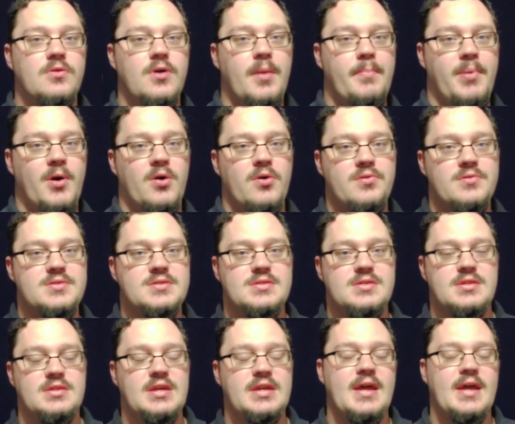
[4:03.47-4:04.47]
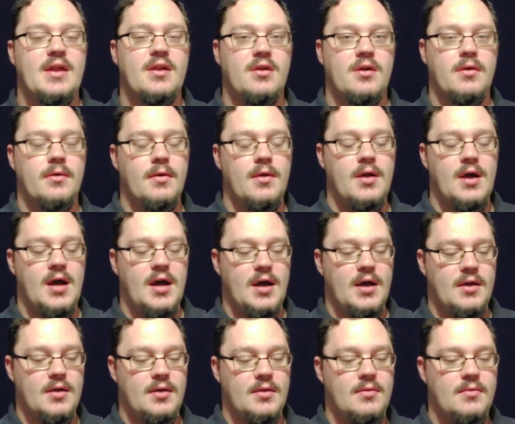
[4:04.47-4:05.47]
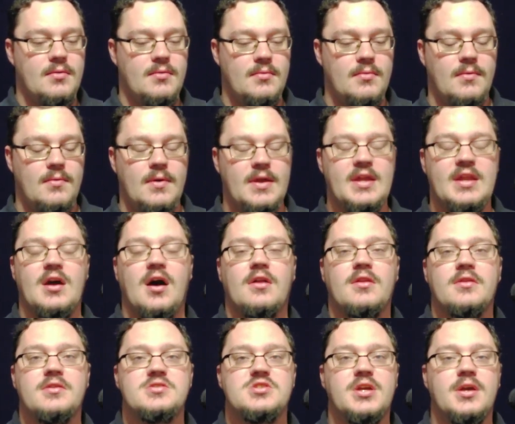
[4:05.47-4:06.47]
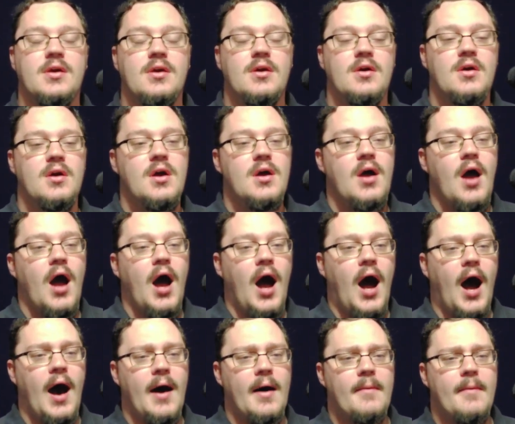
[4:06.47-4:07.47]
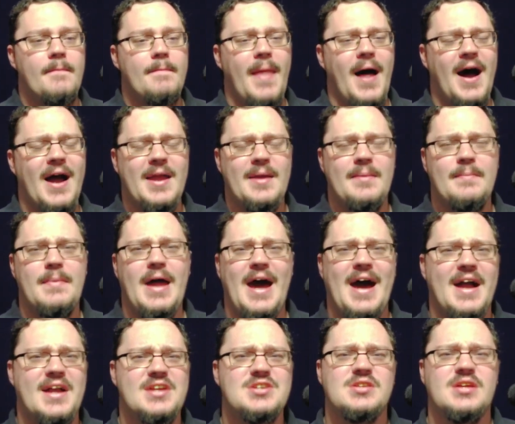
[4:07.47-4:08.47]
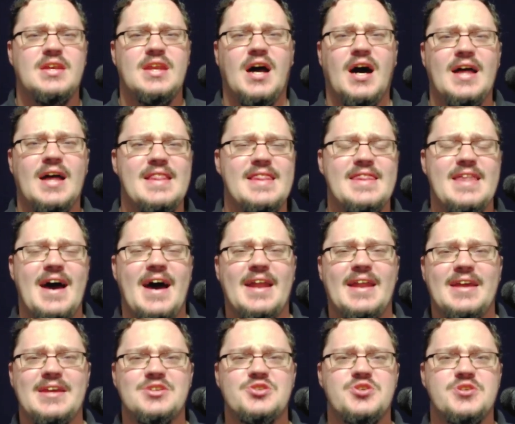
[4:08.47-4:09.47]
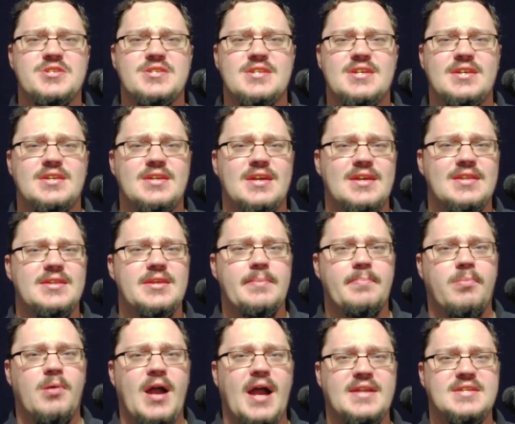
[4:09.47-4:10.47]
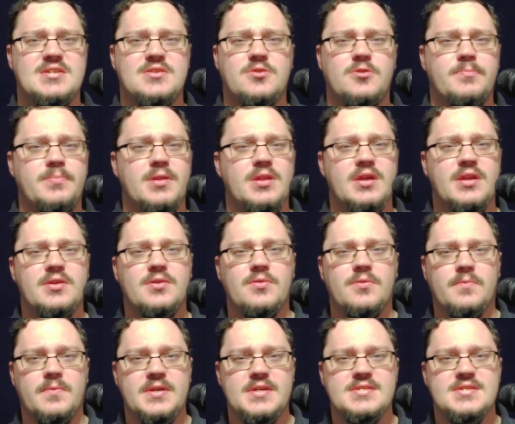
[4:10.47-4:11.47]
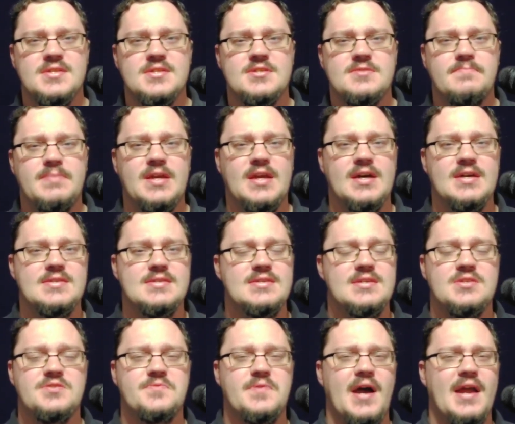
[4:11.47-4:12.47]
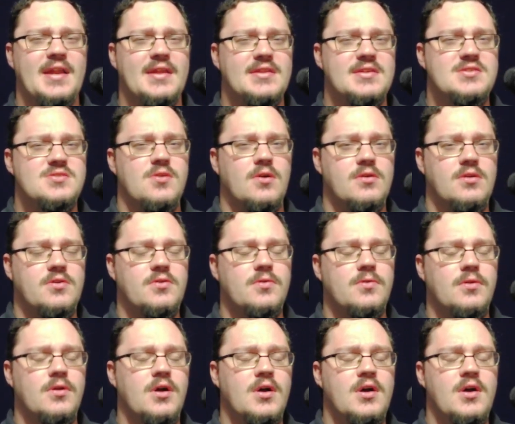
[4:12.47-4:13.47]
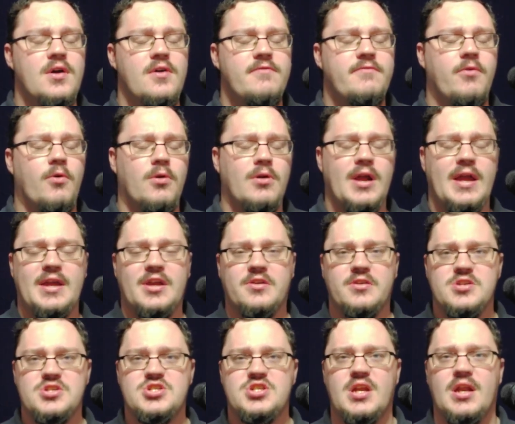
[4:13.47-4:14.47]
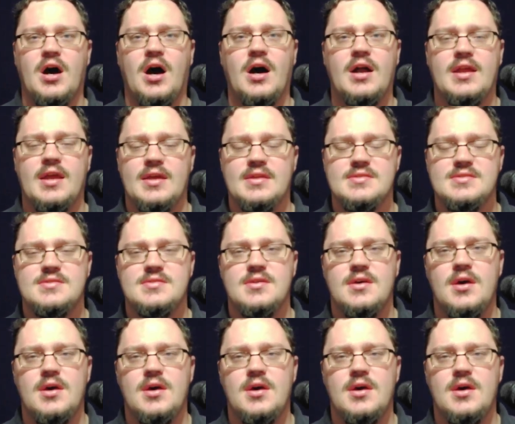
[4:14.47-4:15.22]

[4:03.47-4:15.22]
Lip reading: oppose the Netter ideology. I am actually not that interested in the practical political reasons because he is writing this article for a Christian audience,